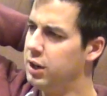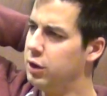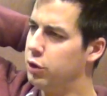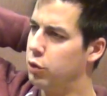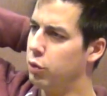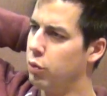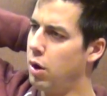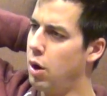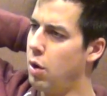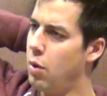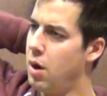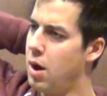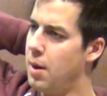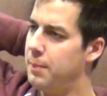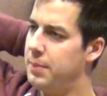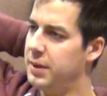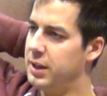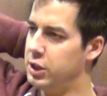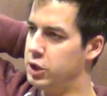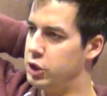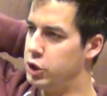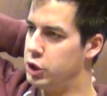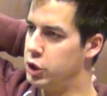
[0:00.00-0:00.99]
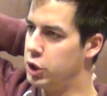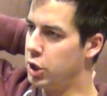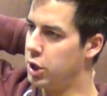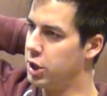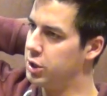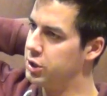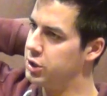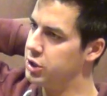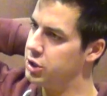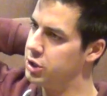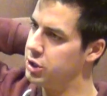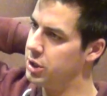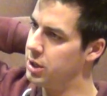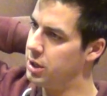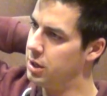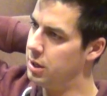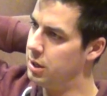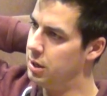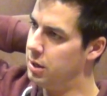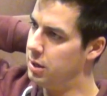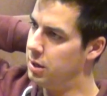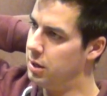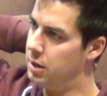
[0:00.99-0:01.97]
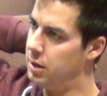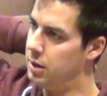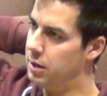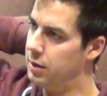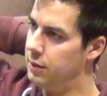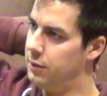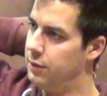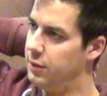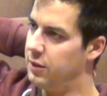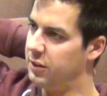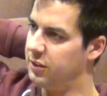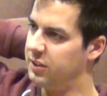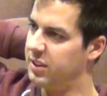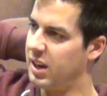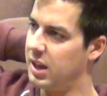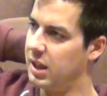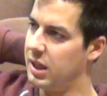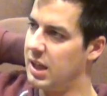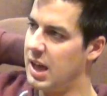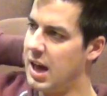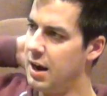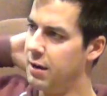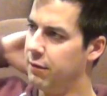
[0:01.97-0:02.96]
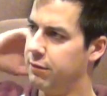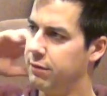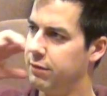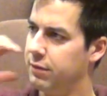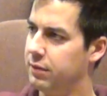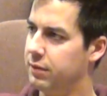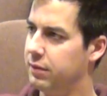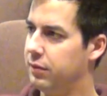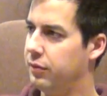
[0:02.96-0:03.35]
grow up in church, there's a lot of